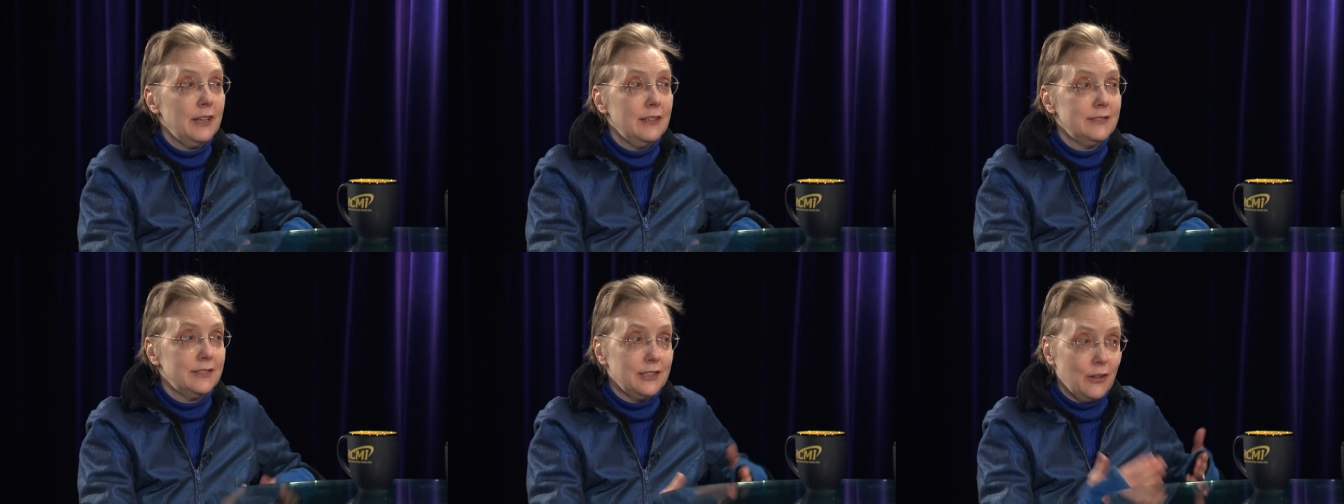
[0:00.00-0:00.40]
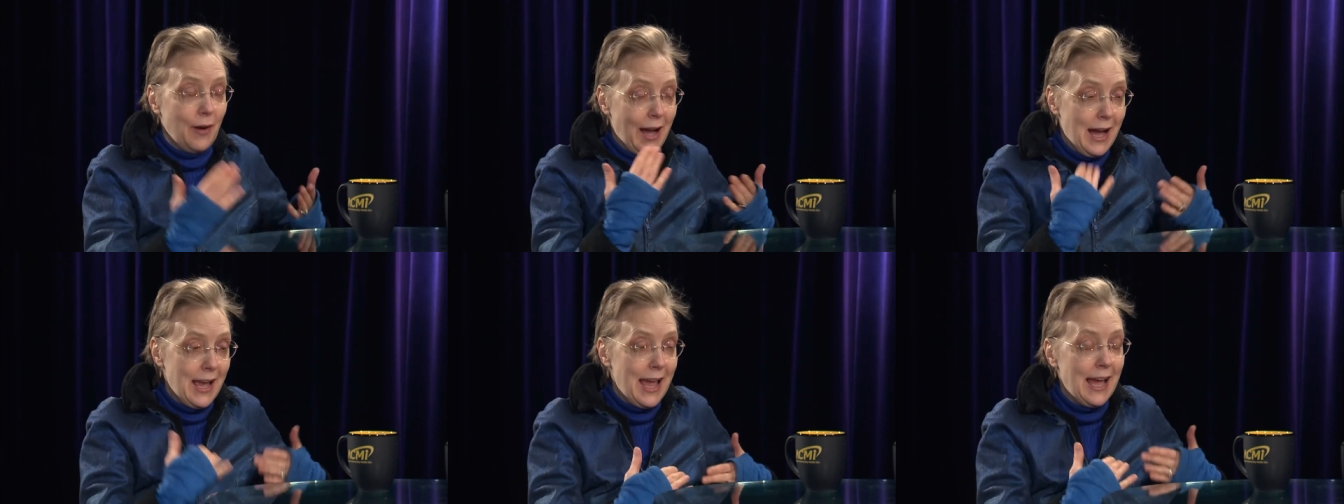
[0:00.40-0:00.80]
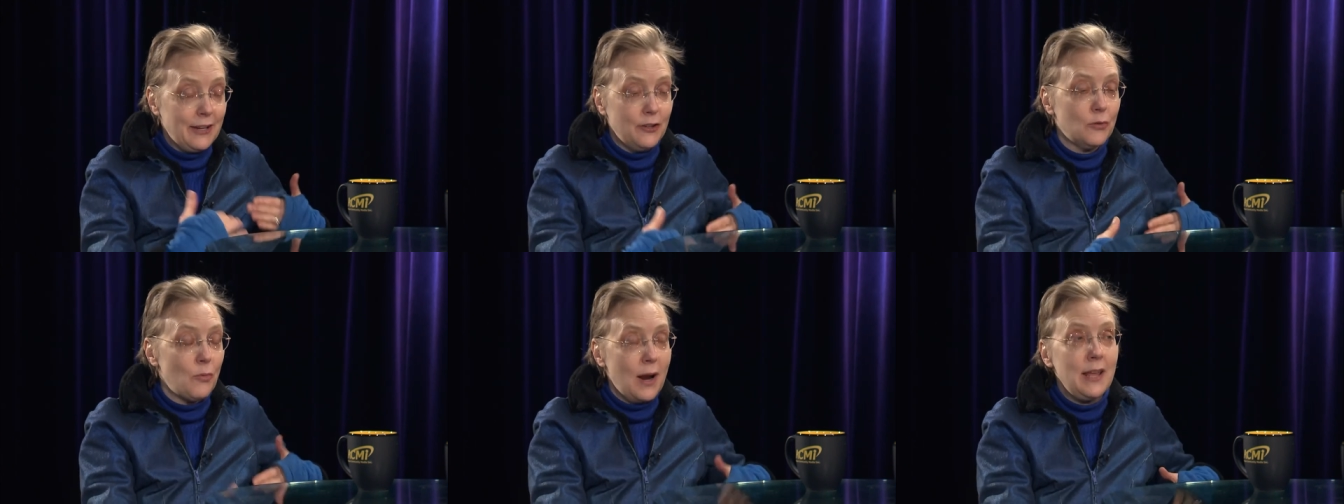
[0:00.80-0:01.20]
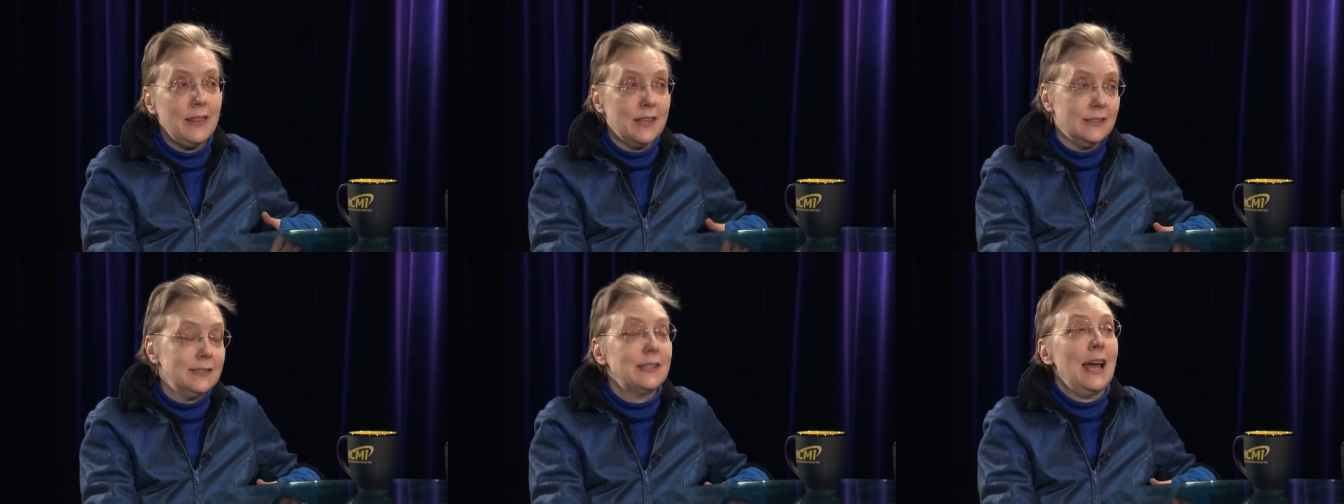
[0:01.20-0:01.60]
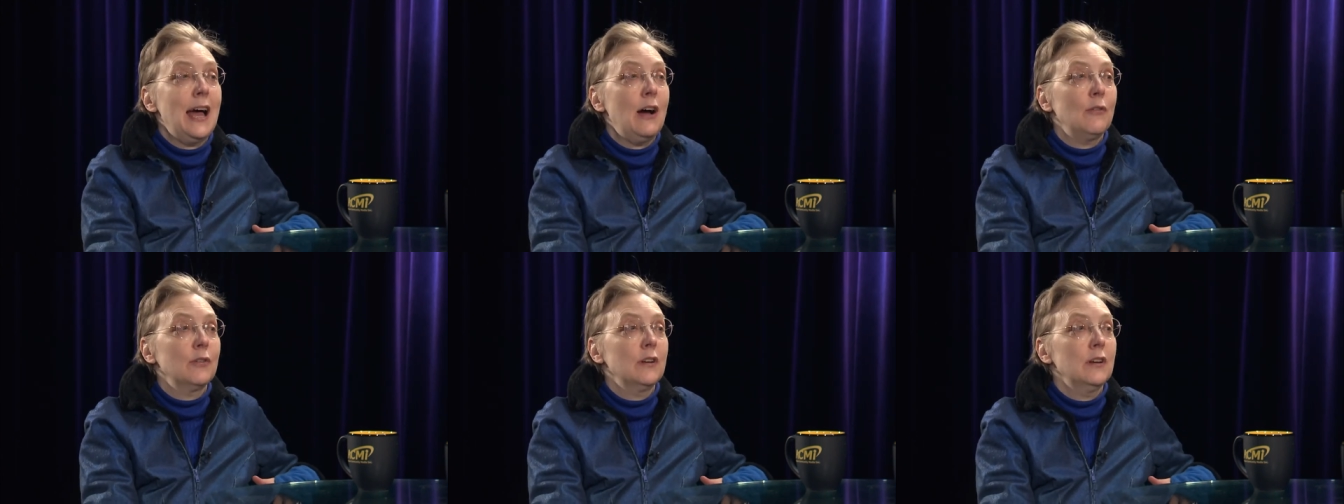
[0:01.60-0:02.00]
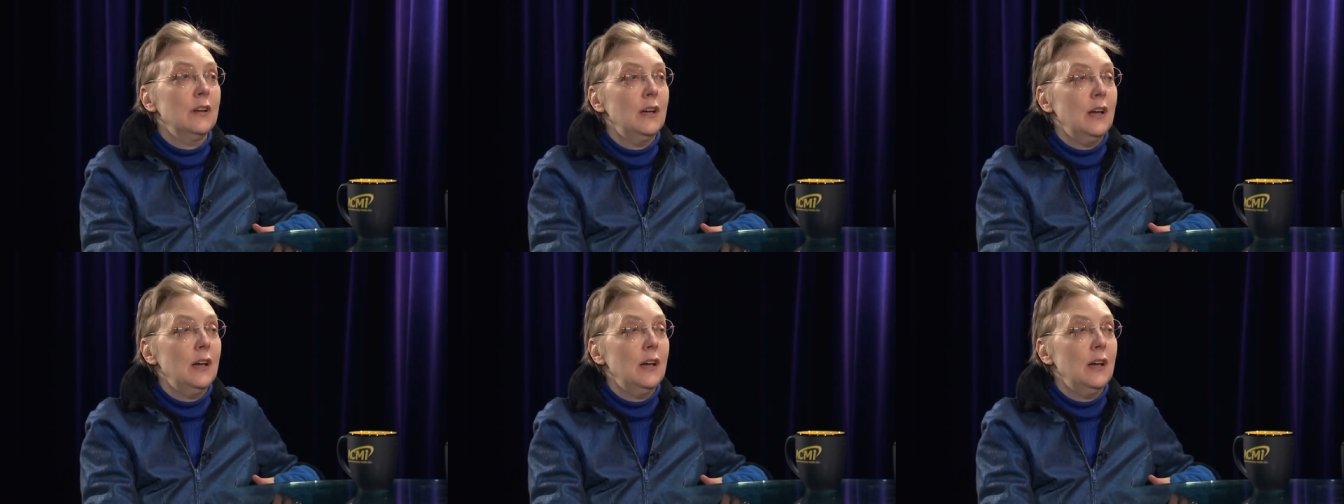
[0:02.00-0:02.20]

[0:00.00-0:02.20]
As you know, I had to write this down.